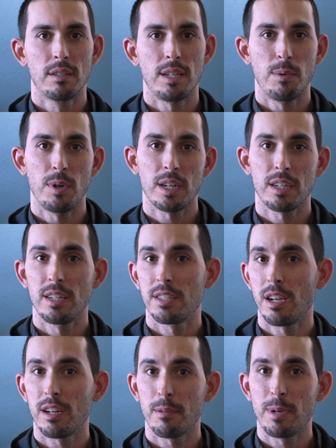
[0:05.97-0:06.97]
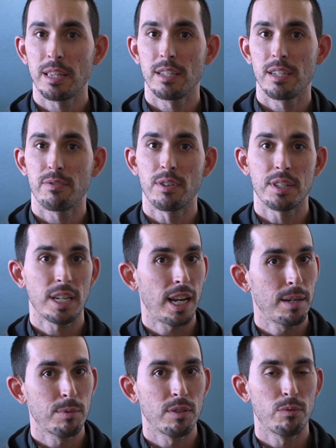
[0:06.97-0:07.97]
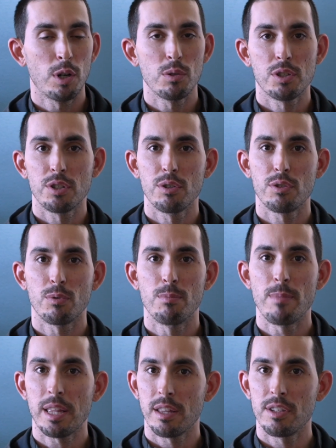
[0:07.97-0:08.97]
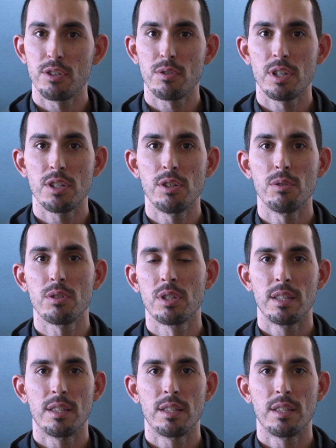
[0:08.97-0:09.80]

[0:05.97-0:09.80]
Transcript: Now we're not going to talk about the different types of roasters or methods you can use.